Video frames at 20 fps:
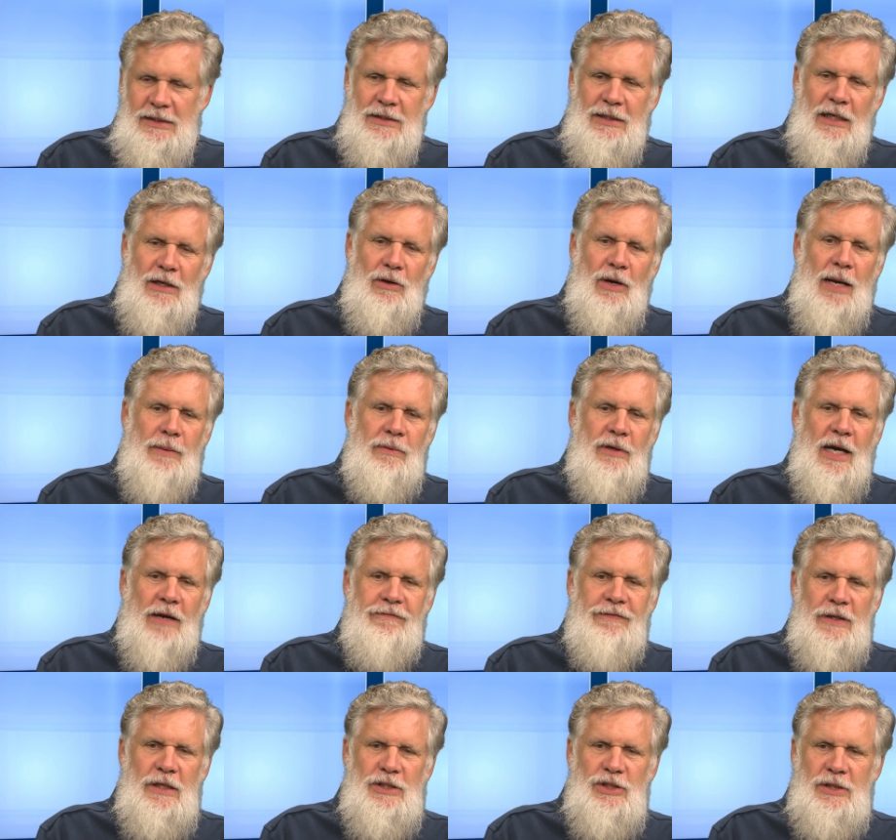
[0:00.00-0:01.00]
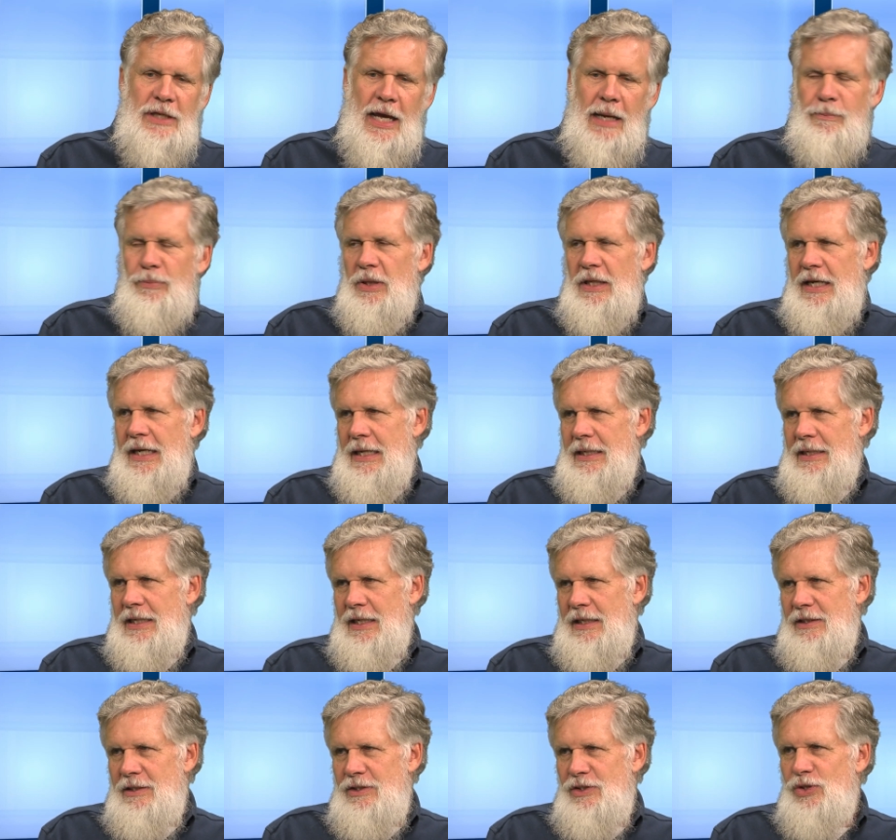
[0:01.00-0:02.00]
So I finished that plane
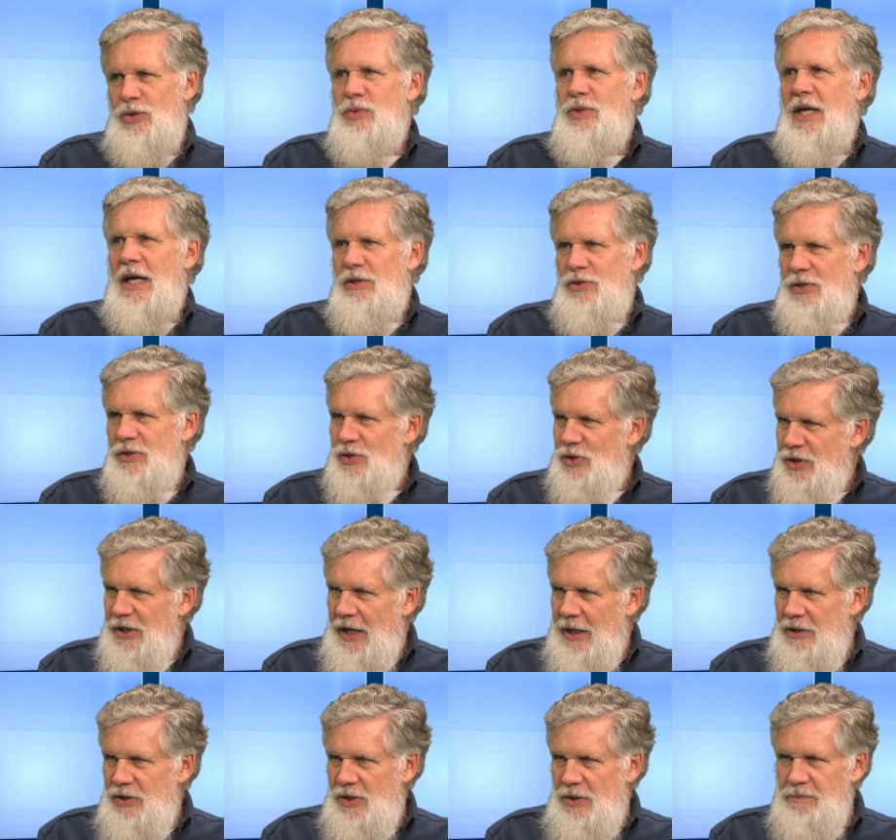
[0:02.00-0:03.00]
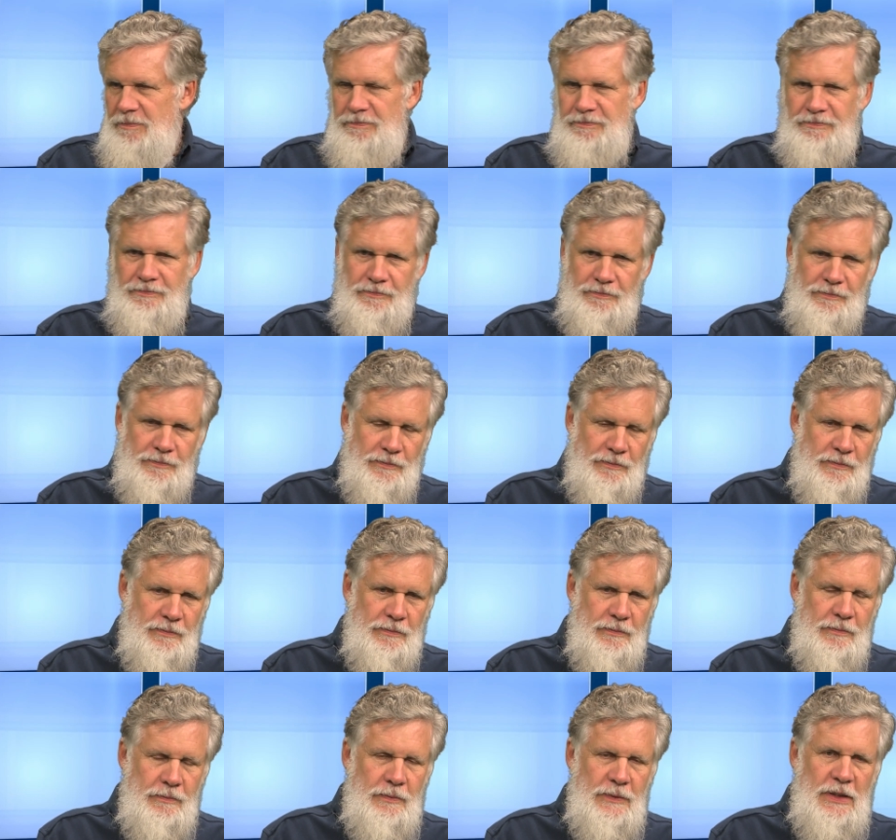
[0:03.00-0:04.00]
in 2006.
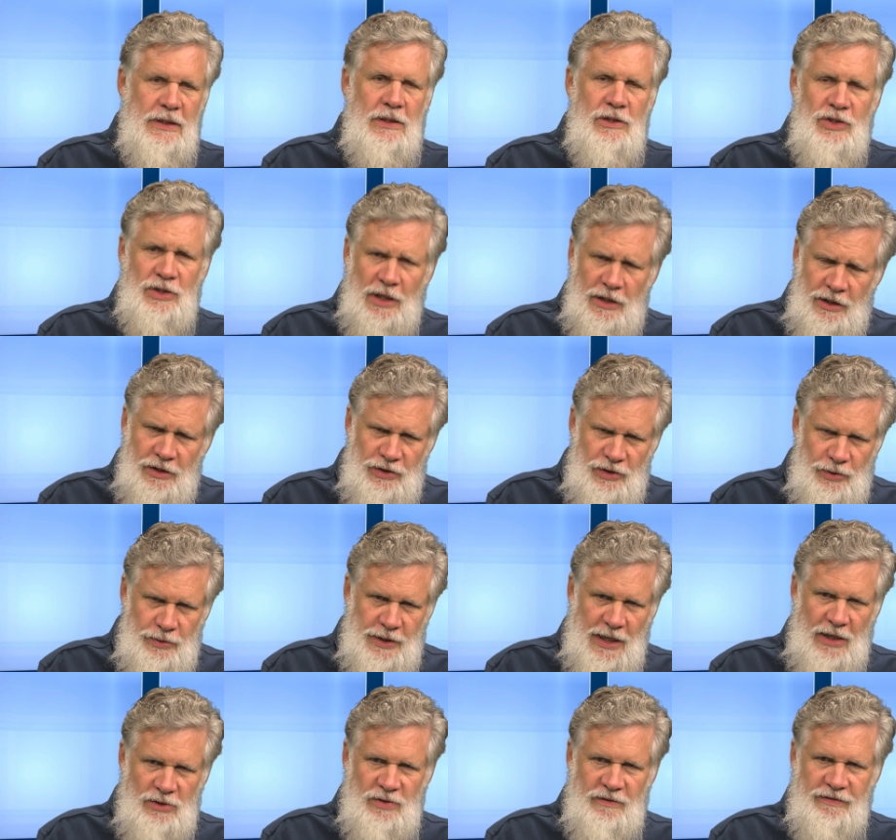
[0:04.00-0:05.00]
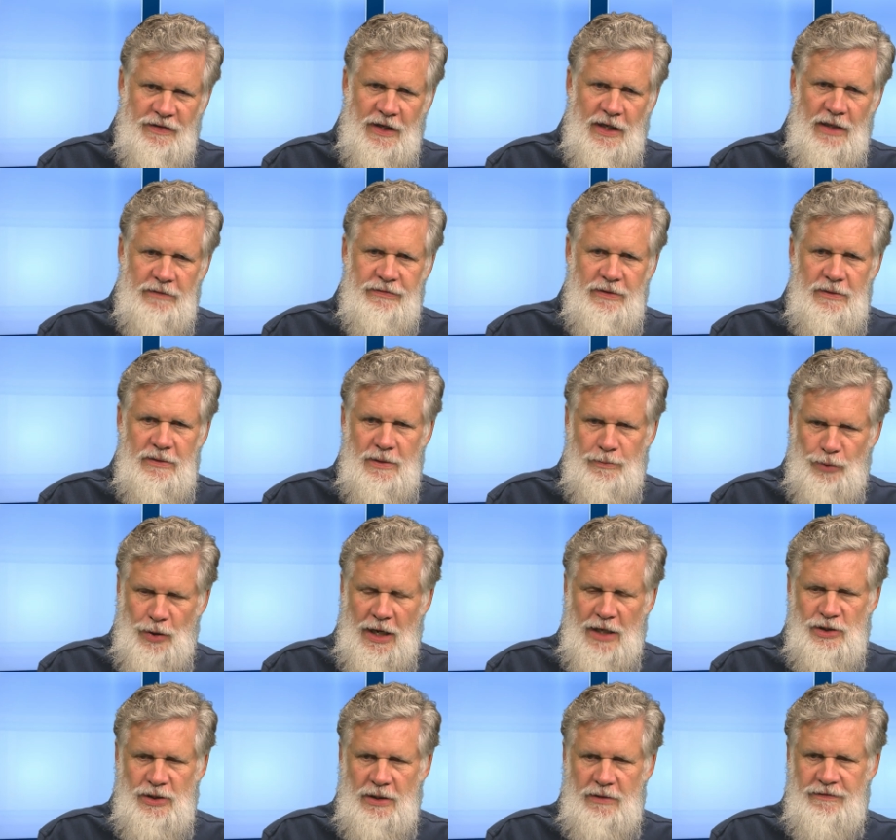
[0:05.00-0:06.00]
Started in 2005, the
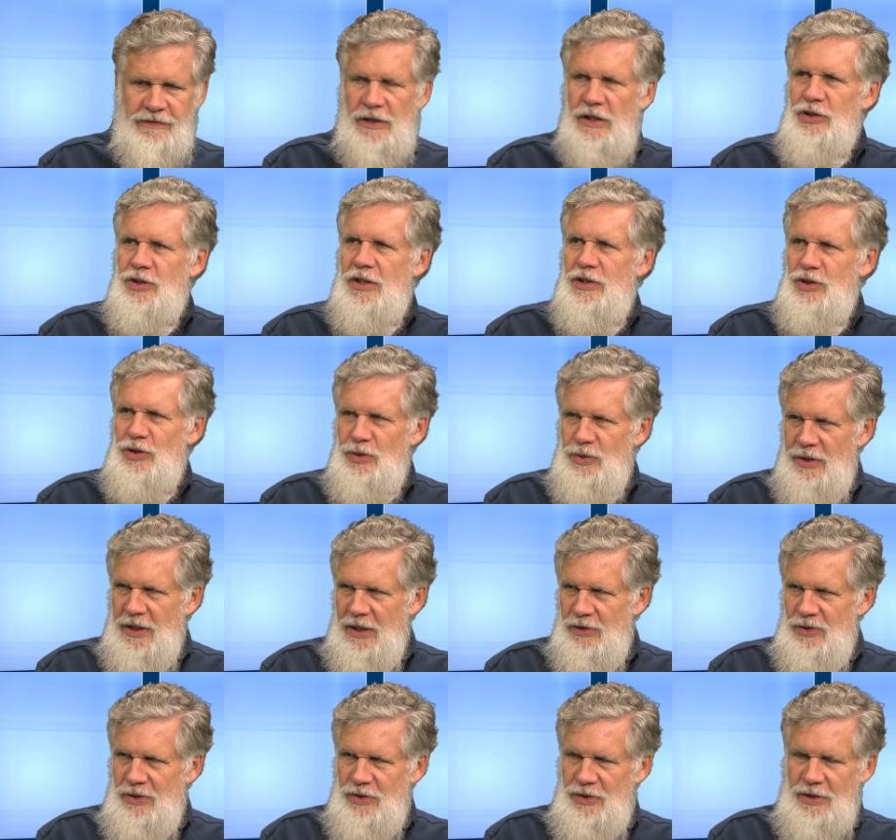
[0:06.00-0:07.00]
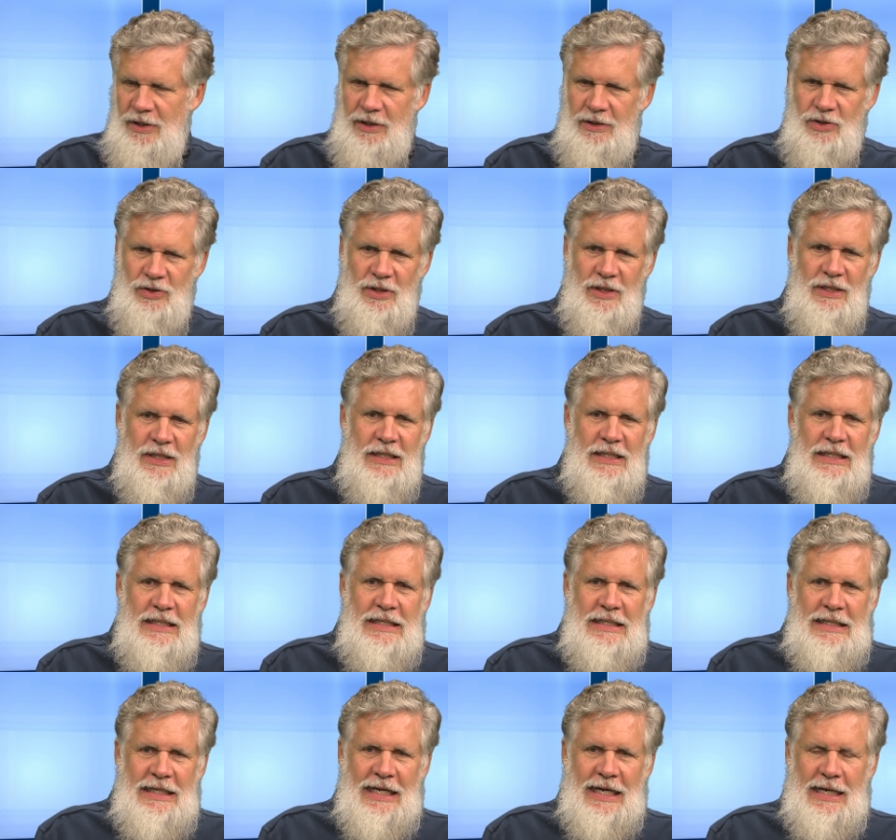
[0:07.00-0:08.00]
project, finished it in 2006,
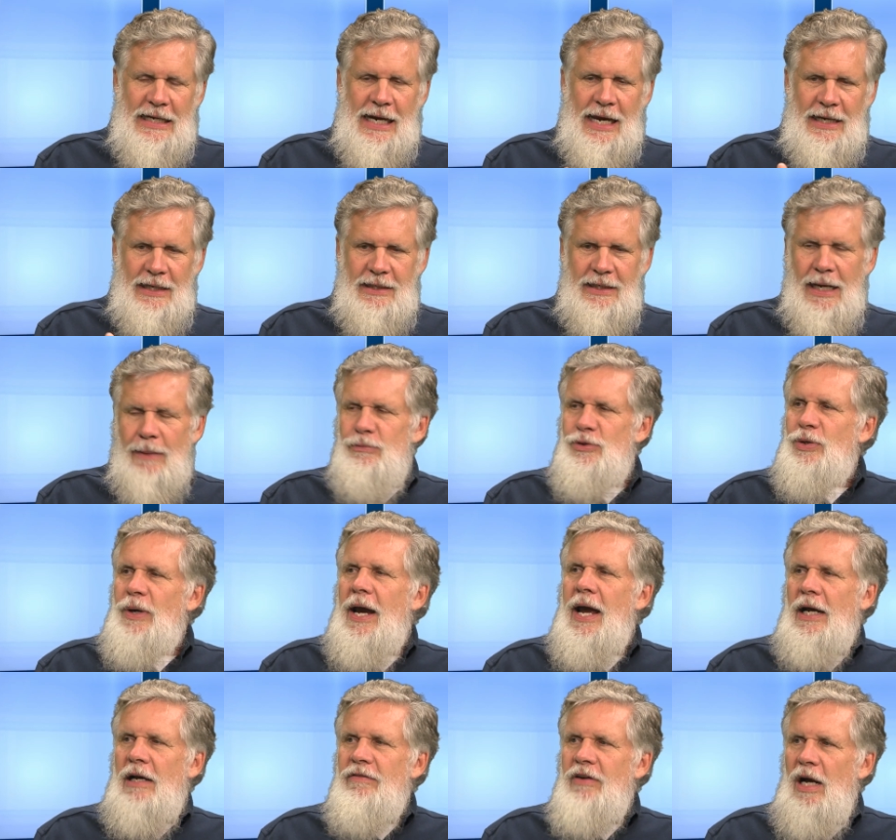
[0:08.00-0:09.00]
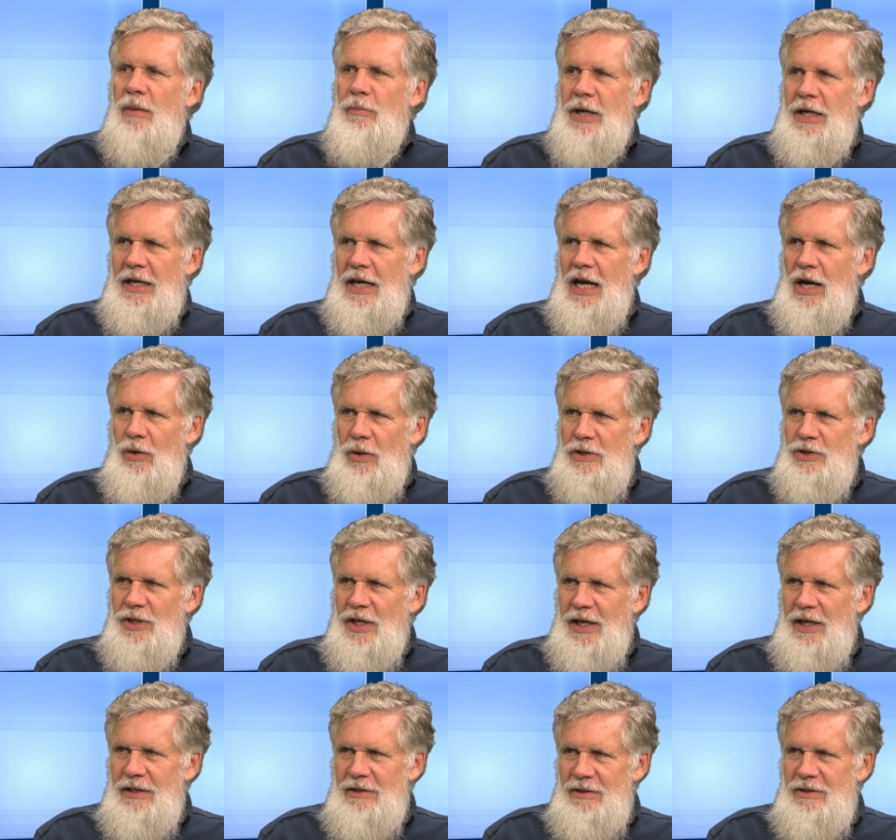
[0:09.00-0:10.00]
and I kept track of how many hours
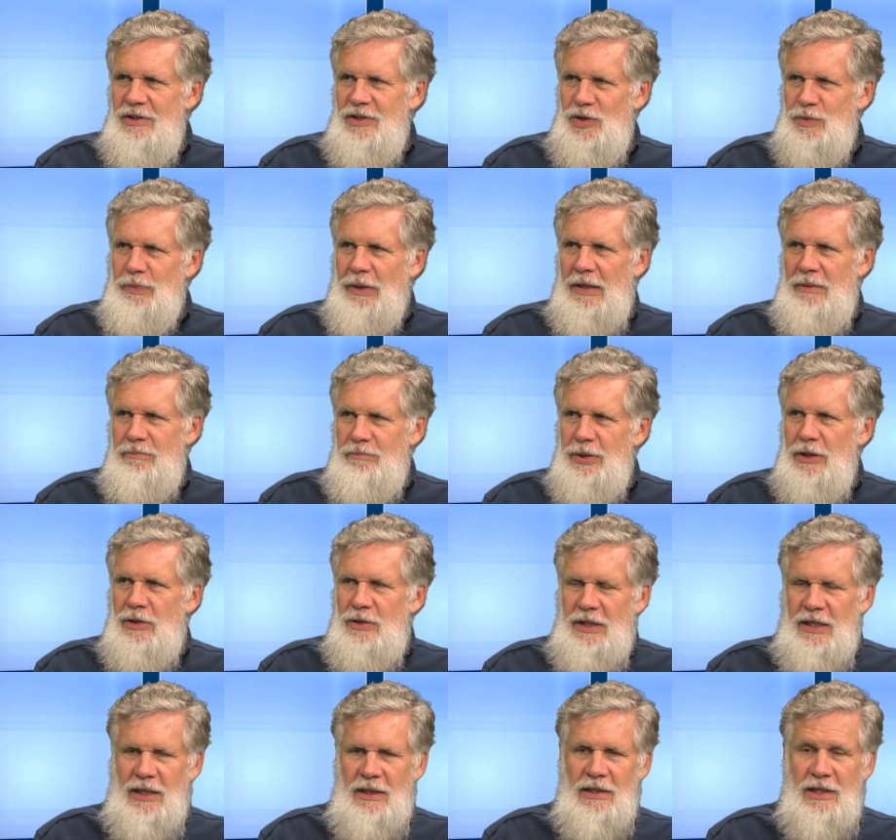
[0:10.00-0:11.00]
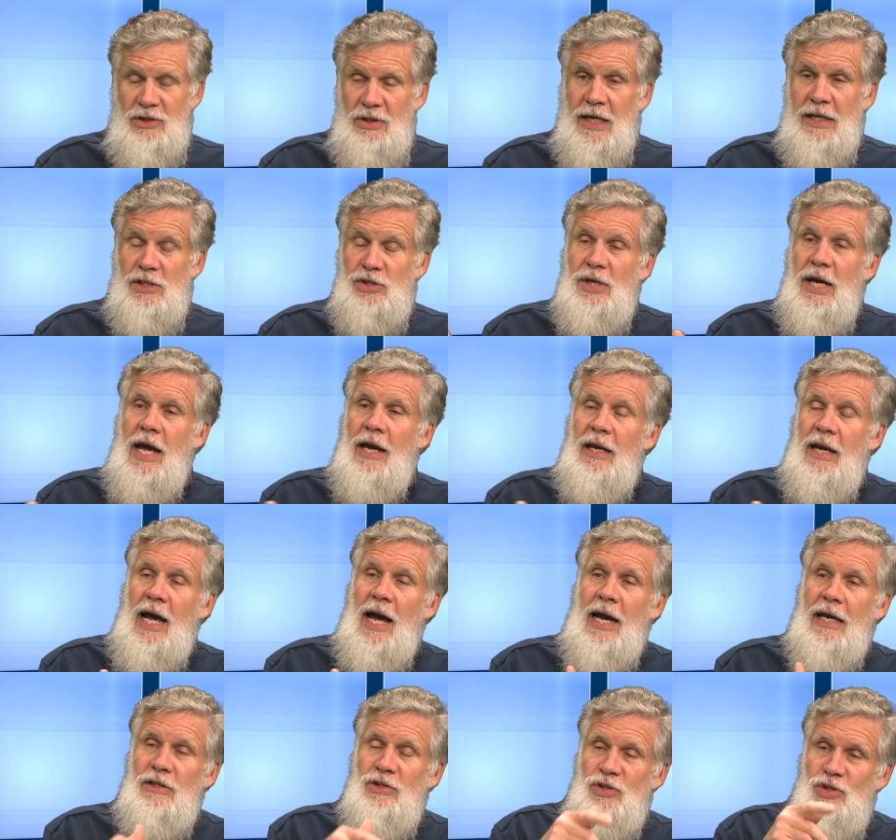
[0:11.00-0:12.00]
I spent building it. Because like I say,
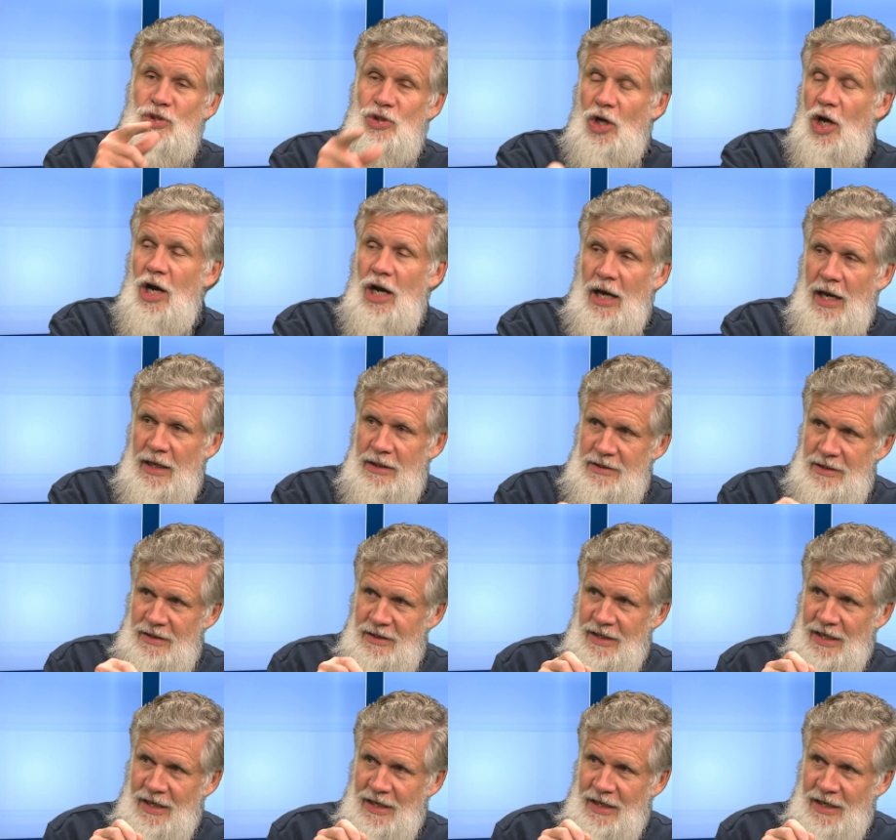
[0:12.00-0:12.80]
I saw it